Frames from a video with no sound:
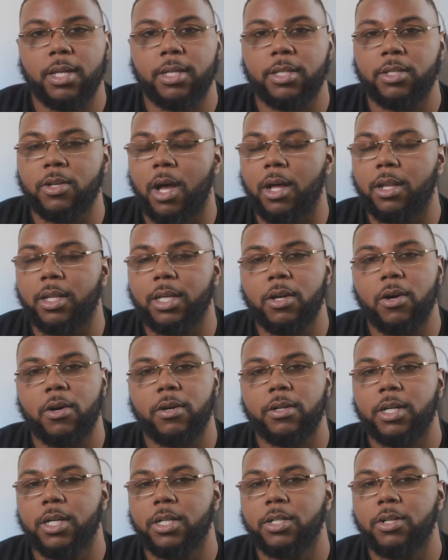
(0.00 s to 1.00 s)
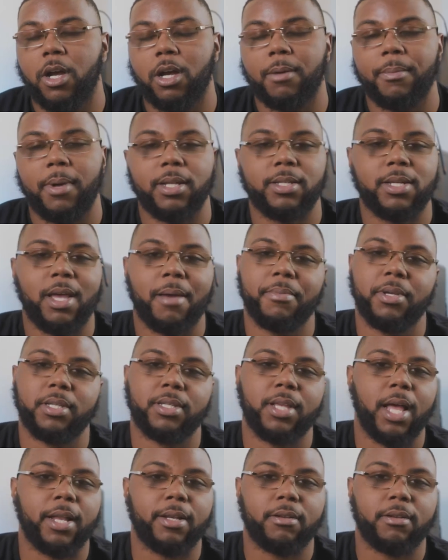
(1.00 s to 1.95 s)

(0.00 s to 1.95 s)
And so I only go on there and talk about topics I